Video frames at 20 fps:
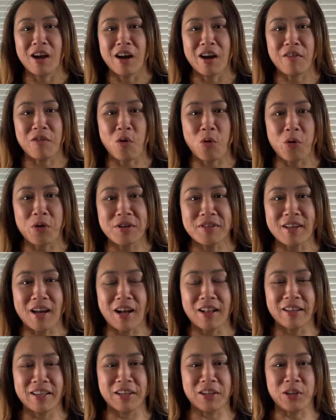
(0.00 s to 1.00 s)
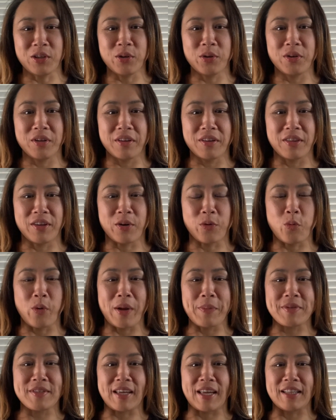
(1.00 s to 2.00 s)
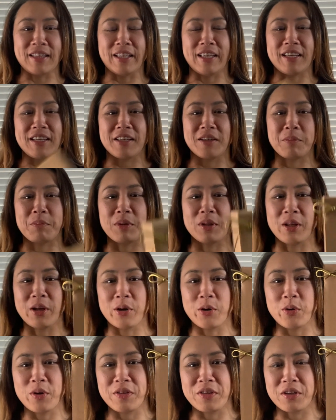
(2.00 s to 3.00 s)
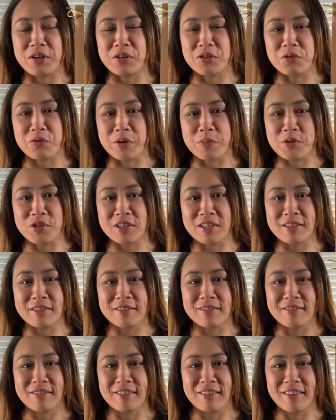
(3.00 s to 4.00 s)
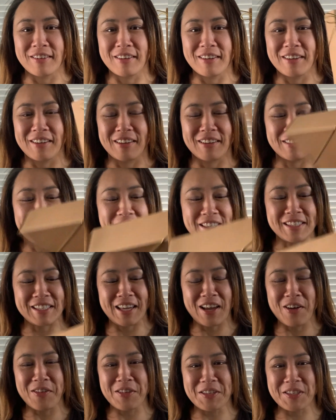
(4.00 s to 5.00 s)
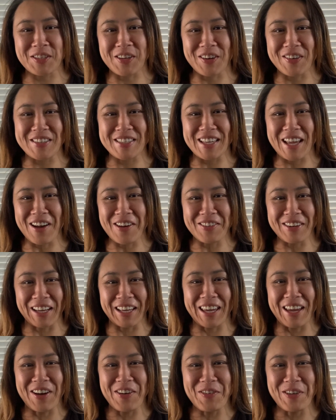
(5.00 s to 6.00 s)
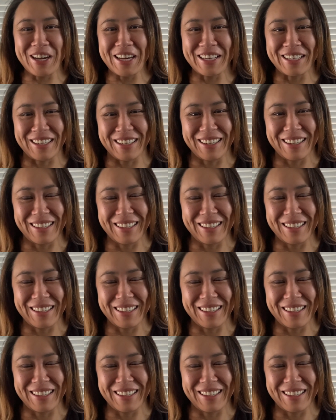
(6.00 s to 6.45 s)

Of course, I'll include their website link below in the description. Let's see how this turns out. I can't wait.